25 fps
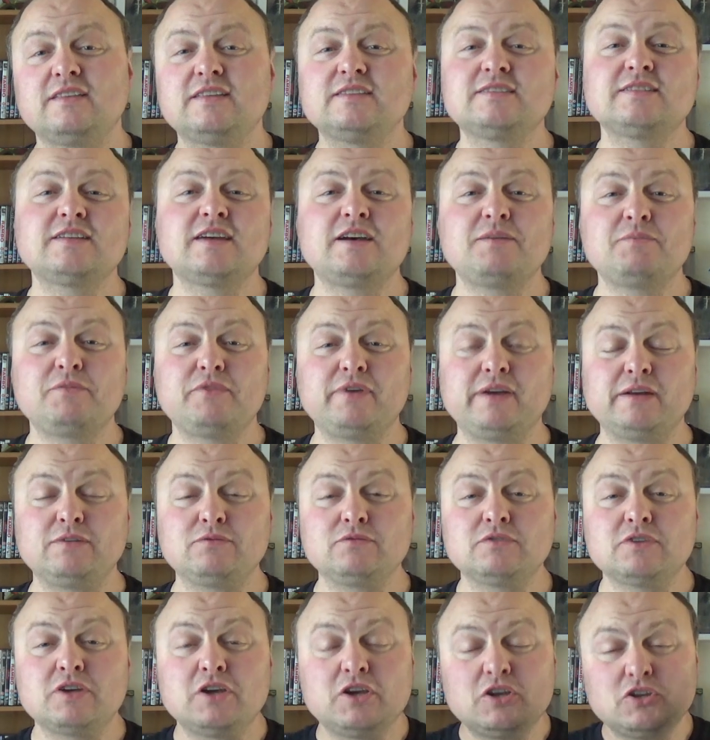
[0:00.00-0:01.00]
this time
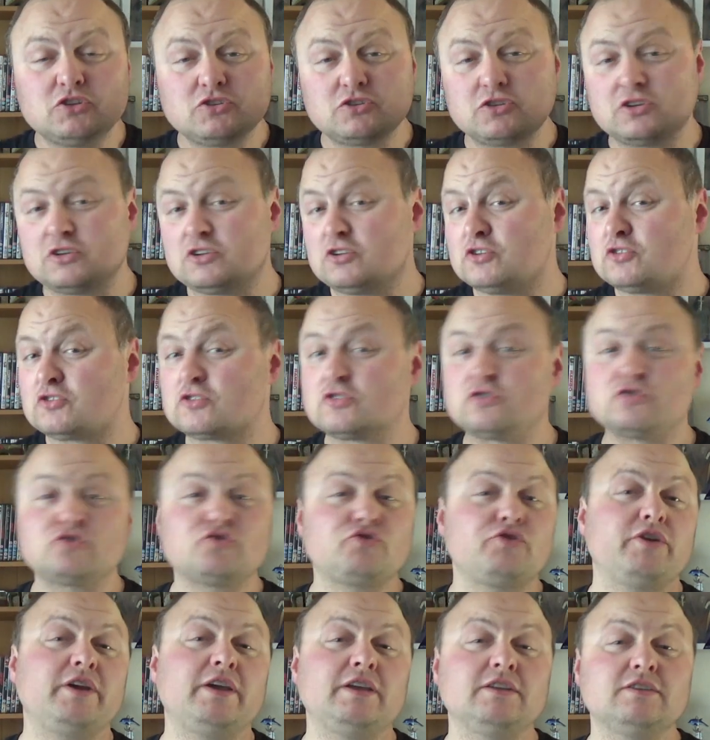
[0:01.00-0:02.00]
around to just go
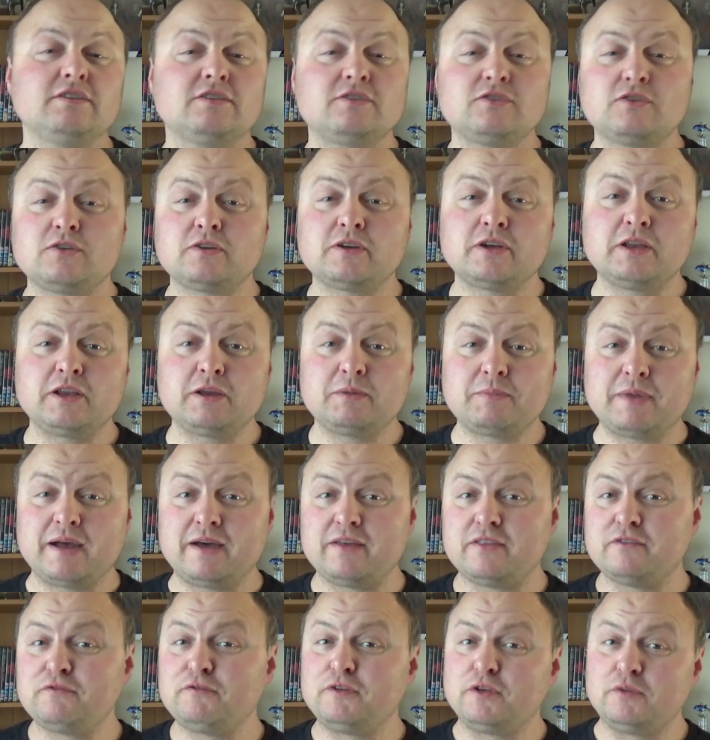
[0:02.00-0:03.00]
straight into talking
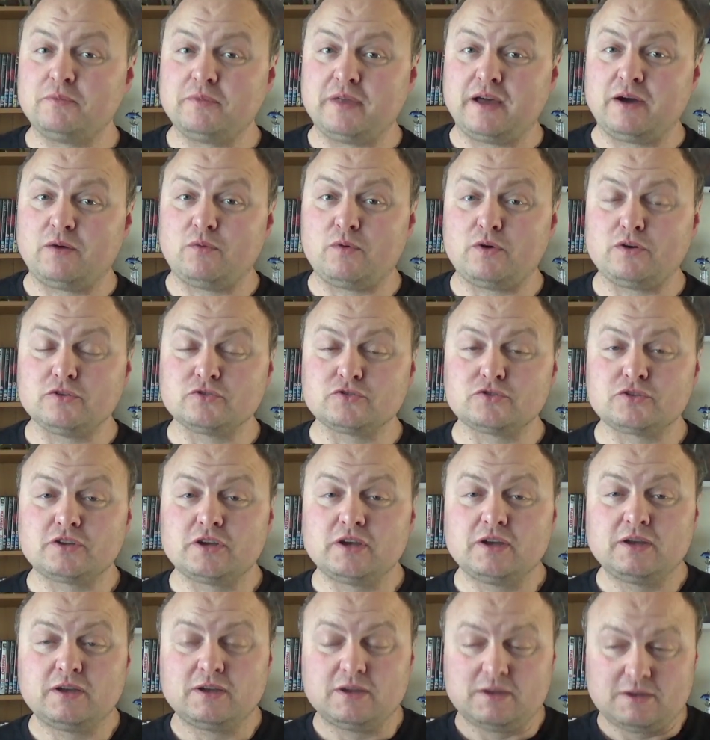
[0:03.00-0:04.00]
about the film that I watched.
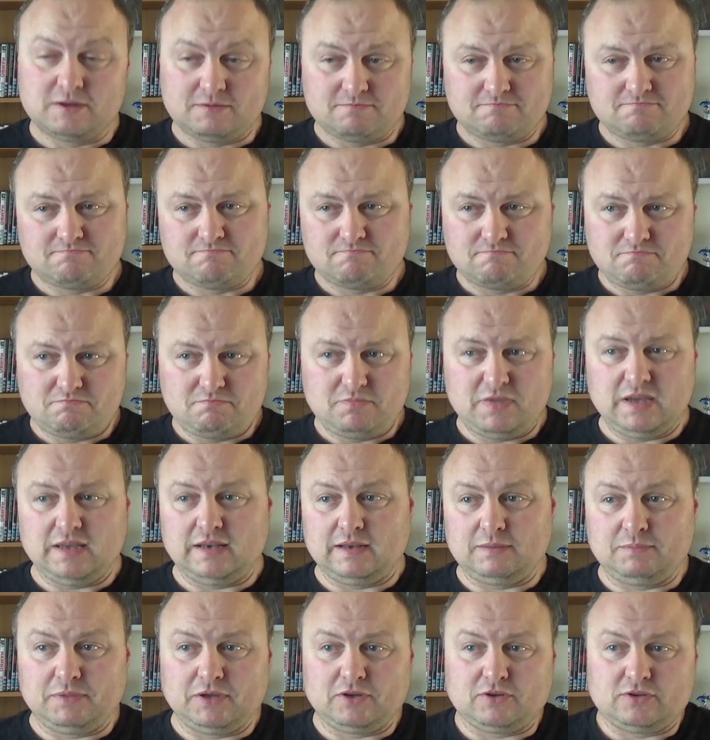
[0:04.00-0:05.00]

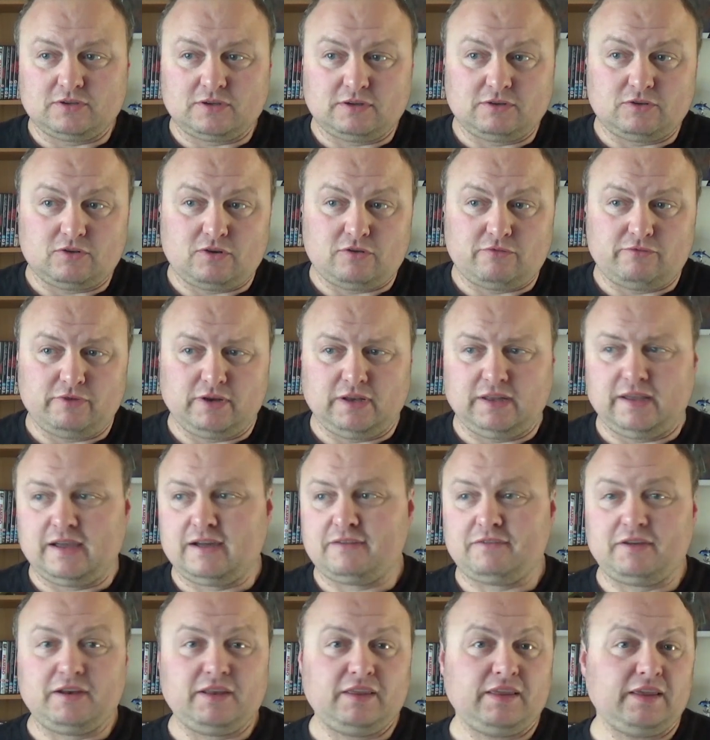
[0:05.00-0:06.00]
Mainly because I don't really
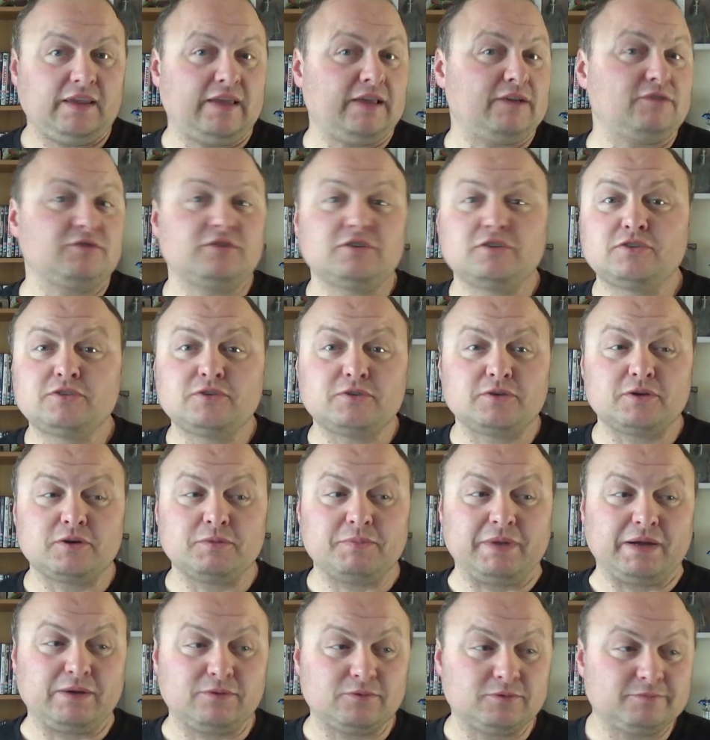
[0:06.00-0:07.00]
have anything else to talk
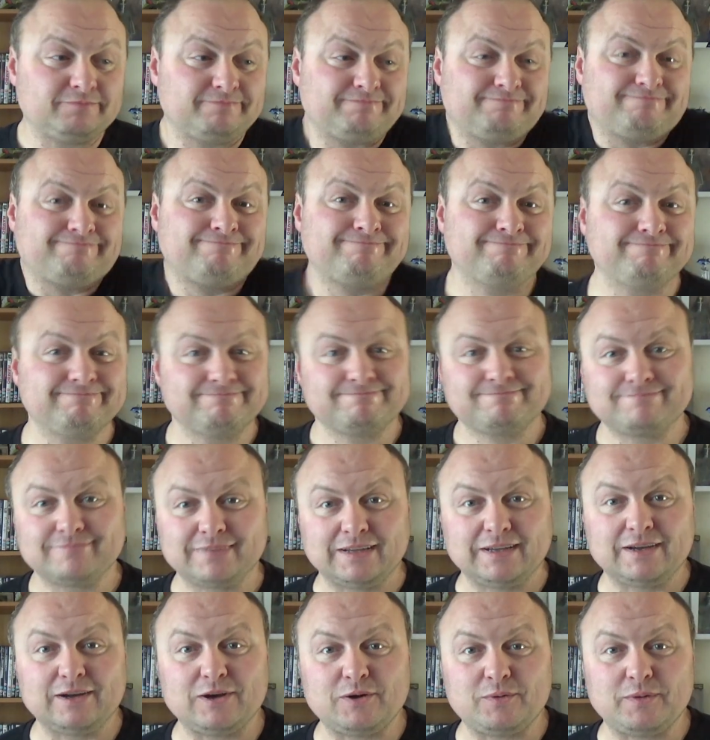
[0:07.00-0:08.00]
about.
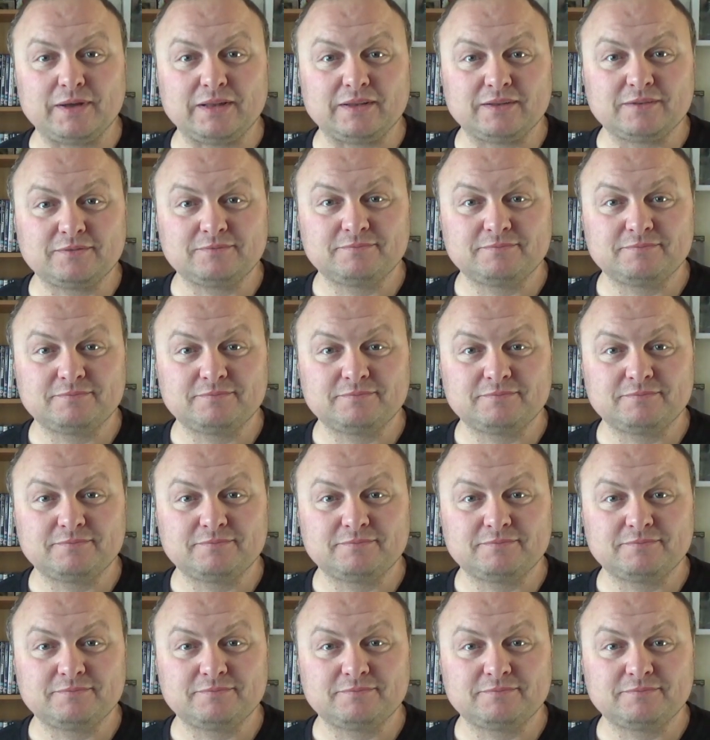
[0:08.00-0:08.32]
Oh well.